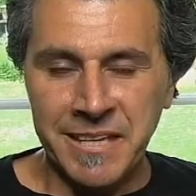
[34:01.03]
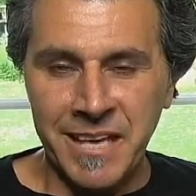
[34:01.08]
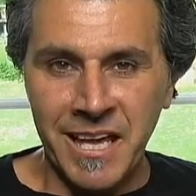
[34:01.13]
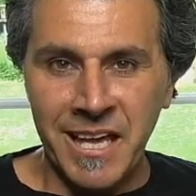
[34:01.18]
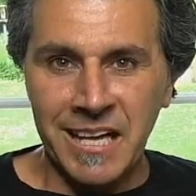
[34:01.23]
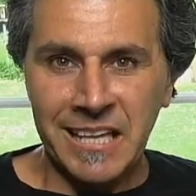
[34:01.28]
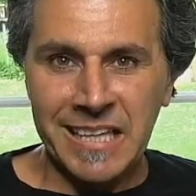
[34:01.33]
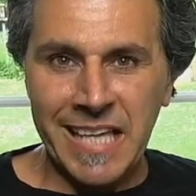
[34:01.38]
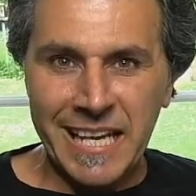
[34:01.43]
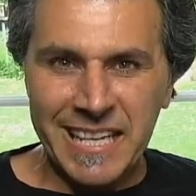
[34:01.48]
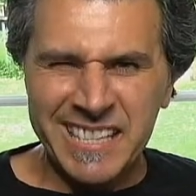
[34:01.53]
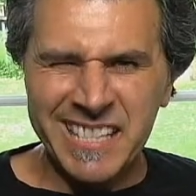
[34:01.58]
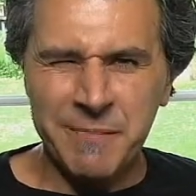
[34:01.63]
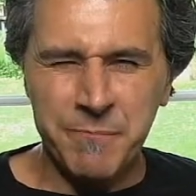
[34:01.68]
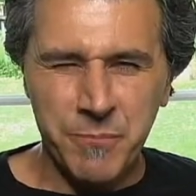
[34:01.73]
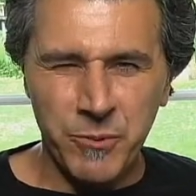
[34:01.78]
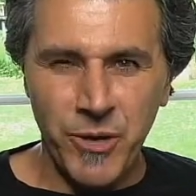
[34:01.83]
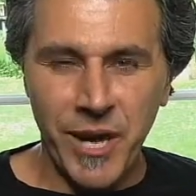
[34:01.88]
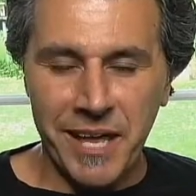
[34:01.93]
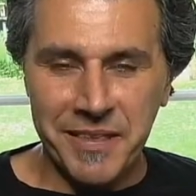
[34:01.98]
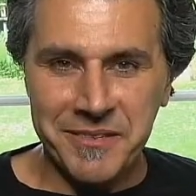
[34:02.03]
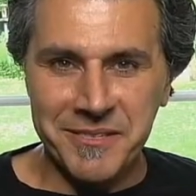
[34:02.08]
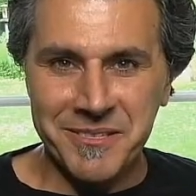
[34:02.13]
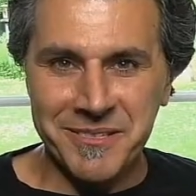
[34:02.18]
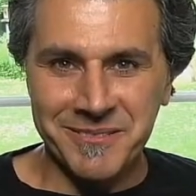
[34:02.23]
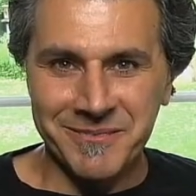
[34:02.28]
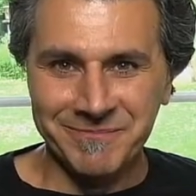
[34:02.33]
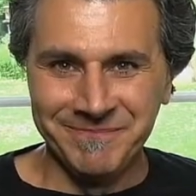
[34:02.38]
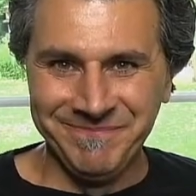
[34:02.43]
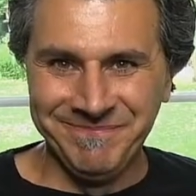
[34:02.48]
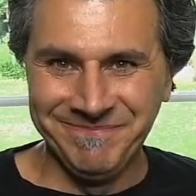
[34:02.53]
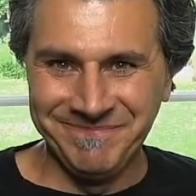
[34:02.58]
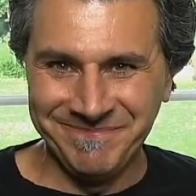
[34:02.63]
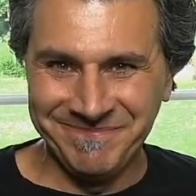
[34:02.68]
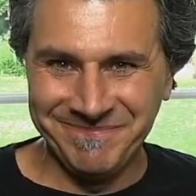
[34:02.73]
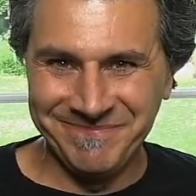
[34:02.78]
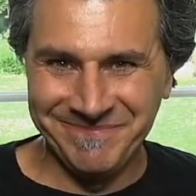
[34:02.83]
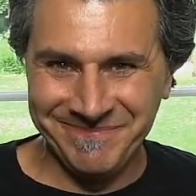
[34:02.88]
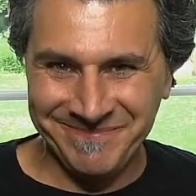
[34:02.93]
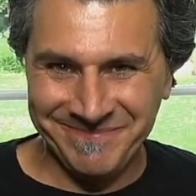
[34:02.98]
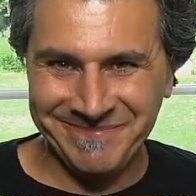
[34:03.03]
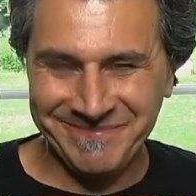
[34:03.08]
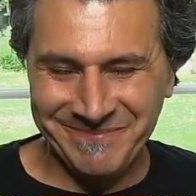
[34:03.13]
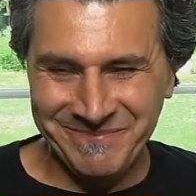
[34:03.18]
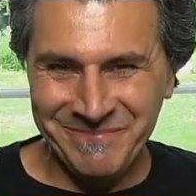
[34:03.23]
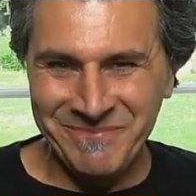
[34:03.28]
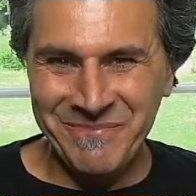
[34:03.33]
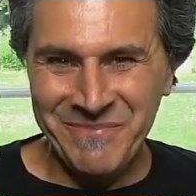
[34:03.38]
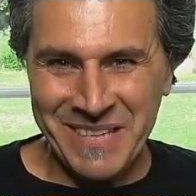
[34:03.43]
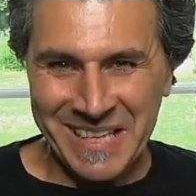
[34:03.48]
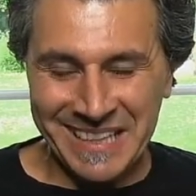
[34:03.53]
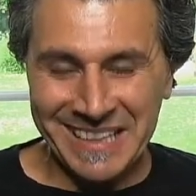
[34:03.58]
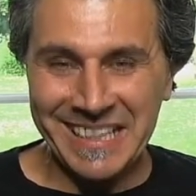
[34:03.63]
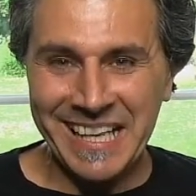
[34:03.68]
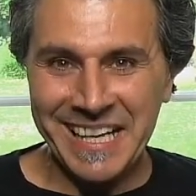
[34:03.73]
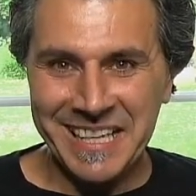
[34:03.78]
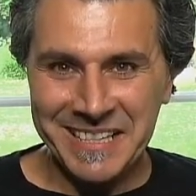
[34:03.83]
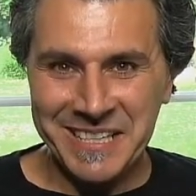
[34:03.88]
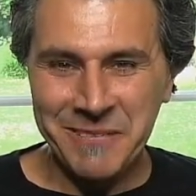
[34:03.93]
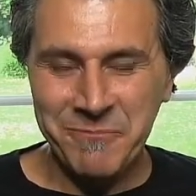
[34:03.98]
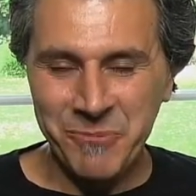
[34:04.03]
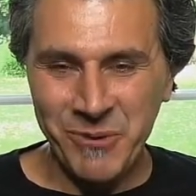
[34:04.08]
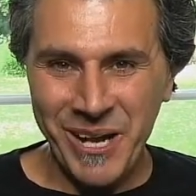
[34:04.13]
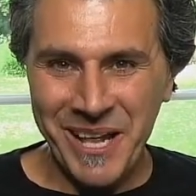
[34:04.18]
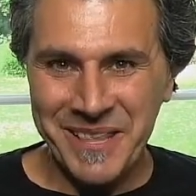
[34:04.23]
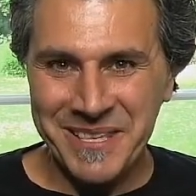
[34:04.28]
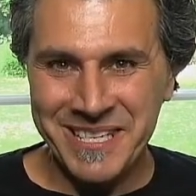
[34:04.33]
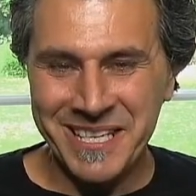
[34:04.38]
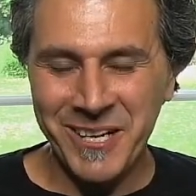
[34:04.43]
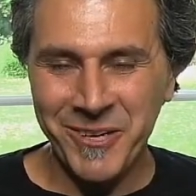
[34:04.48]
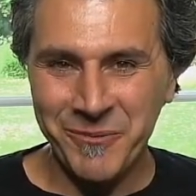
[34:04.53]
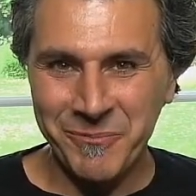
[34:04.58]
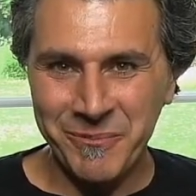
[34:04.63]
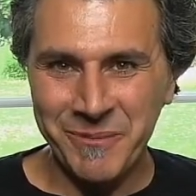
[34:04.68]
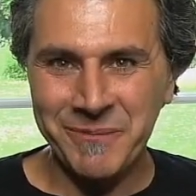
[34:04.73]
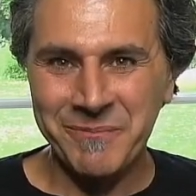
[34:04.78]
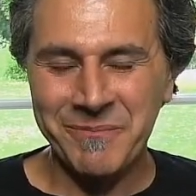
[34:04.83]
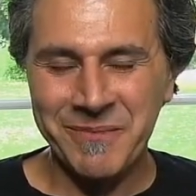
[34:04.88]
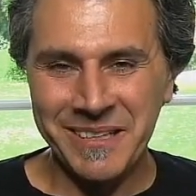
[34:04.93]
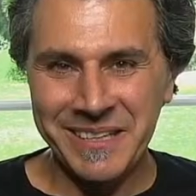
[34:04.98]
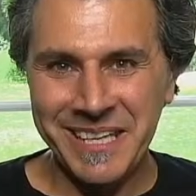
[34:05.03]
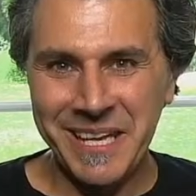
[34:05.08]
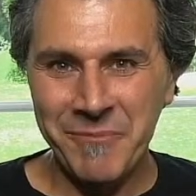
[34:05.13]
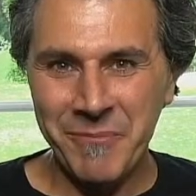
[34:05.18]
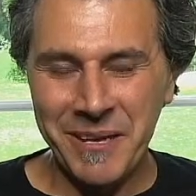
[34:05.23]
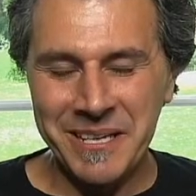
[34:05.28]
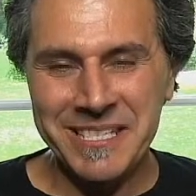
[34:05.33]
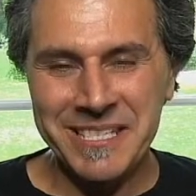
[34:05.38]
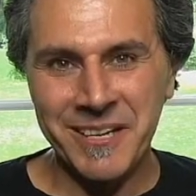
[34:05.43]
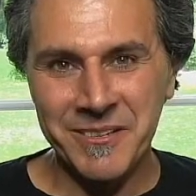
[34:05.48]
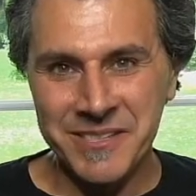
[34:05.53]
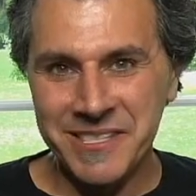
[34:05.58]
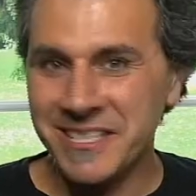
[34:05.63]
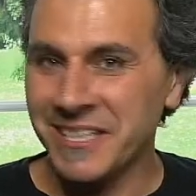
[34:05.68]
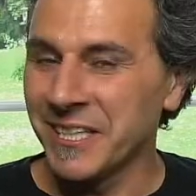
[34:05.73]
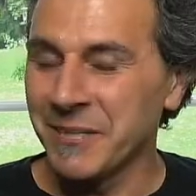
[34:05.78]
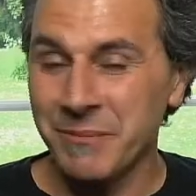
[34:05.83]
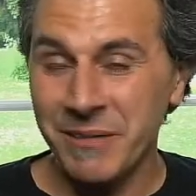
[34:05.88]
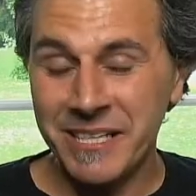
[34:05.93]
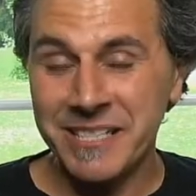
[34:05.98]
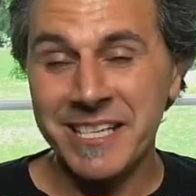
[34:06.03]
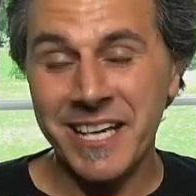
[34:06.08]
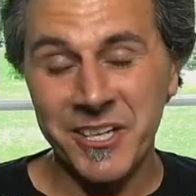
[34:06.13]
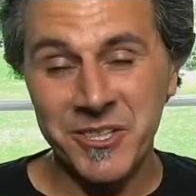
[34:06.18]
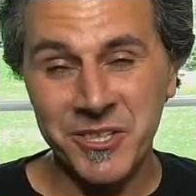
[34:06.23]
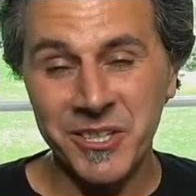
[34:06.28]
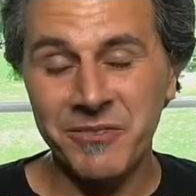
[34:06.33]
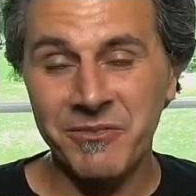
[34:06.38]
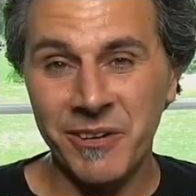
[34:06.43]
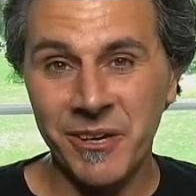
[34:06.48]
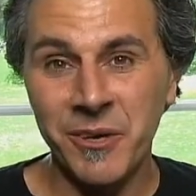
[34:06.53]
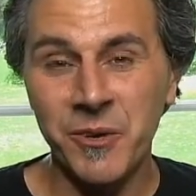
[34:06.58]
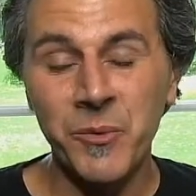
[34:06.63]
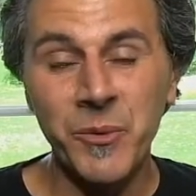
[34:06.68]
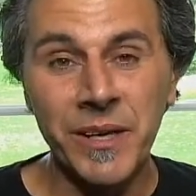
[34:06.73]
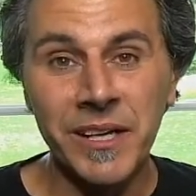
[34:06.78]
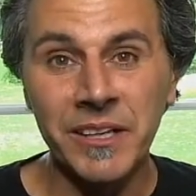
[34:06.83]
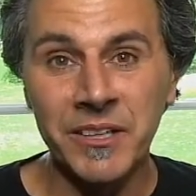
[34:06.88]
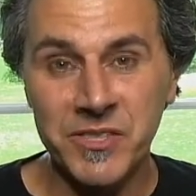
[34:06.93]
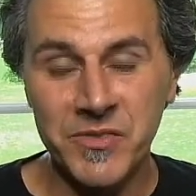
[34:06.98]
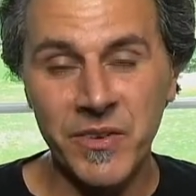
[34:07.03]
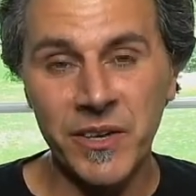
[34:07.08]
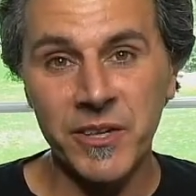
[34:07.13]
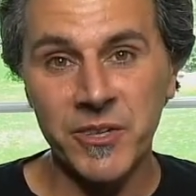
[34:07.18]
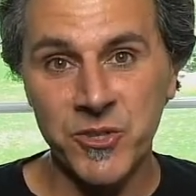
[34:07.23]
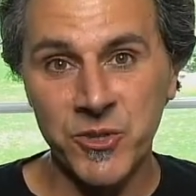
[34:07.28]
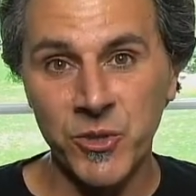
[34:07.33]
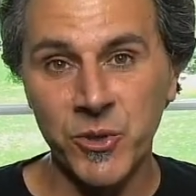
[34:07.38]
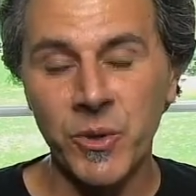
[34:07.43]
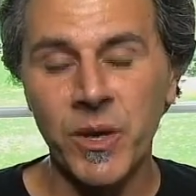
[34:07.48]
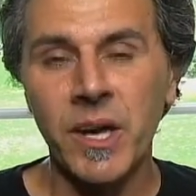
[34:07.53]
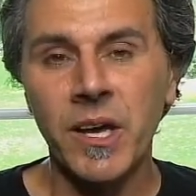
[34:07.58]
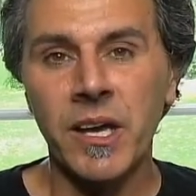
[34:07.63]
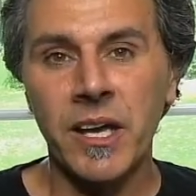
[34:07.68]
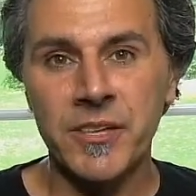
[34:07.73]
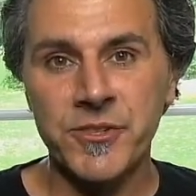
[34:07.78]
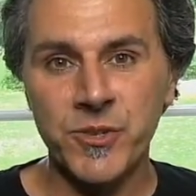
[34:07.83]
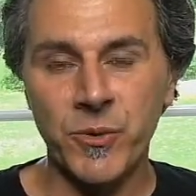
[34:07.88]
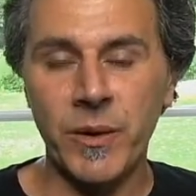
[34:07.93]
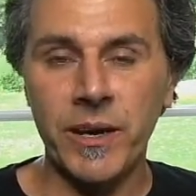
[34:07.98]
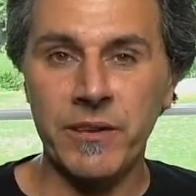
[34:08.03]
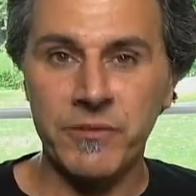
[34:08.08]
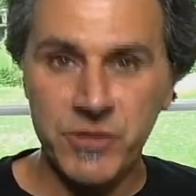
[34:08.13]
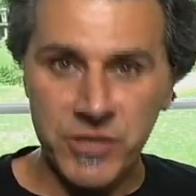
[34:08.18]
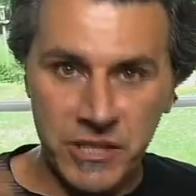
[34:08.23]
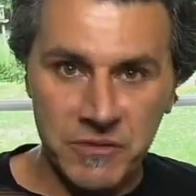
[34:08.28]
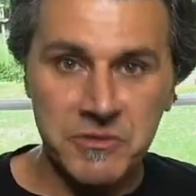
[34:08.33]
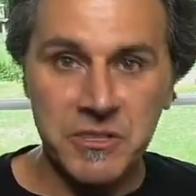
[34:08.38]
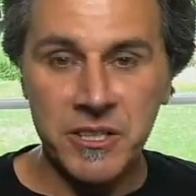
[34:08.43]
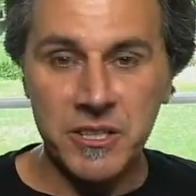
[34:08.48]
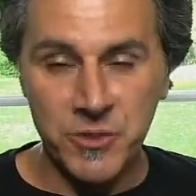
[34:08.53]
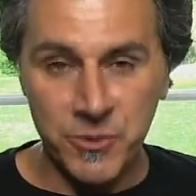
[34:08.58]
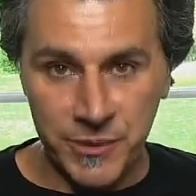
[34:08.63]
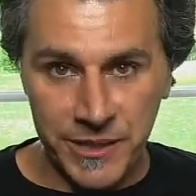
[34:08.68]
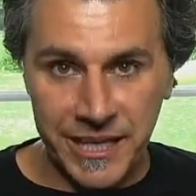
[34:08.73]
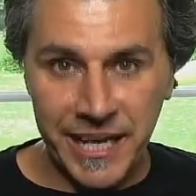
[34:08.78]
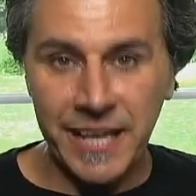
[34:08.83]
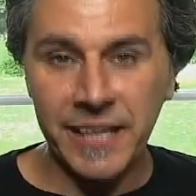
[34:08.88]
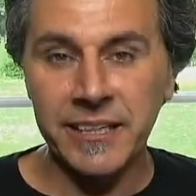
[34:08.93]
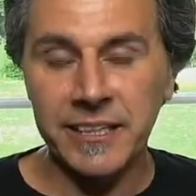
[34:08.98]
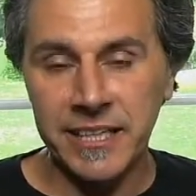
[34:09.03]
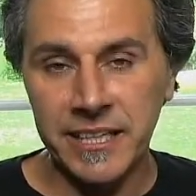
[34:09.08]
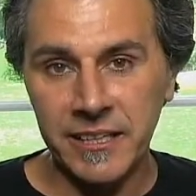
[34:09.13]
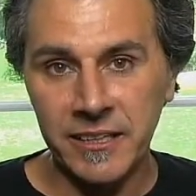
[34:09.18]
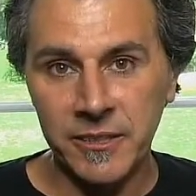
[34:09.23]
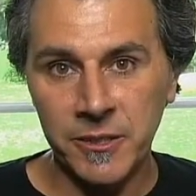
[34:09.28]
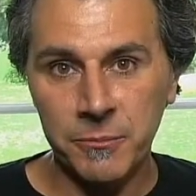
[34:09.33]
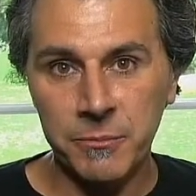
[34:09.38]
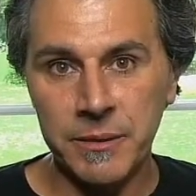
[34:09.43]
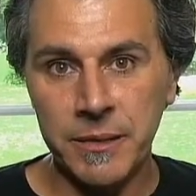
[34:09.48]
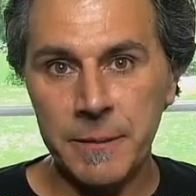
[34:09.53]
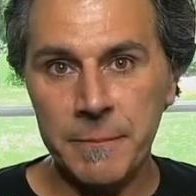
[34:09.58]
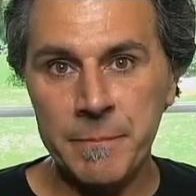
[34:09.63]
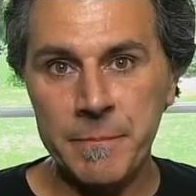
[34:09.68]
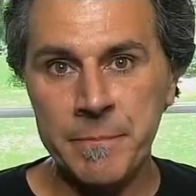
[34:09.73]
A lot of deep breaths. A lot of deep breaths help. And that might sound silly, but it's actually very real. It's very true. It's a way of shifting your reality a little bit.